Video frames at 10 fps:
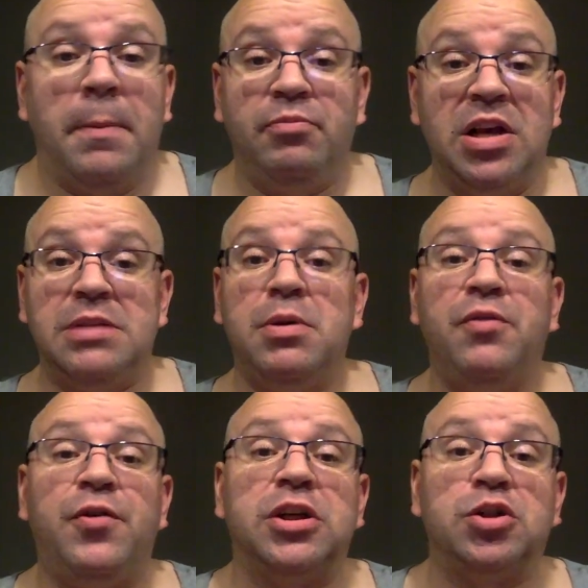These
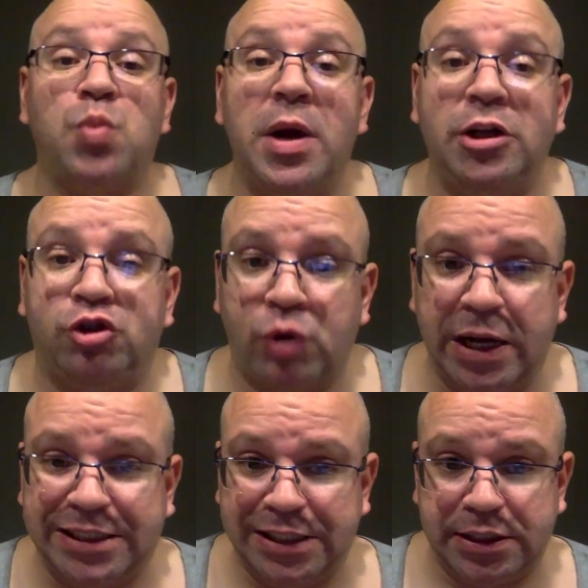motherfuckers wearing
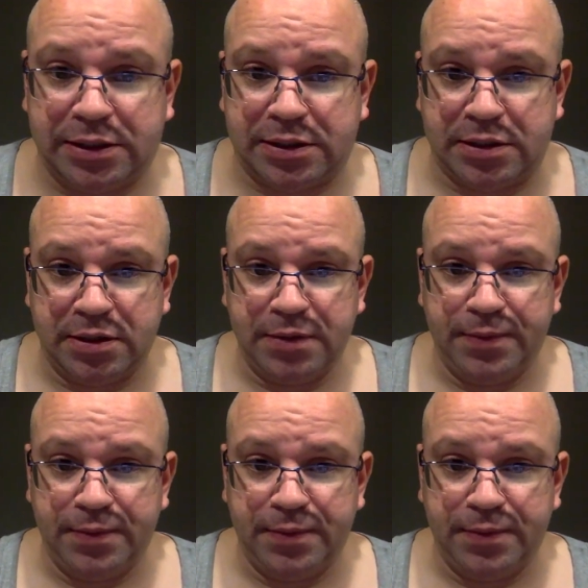dresses.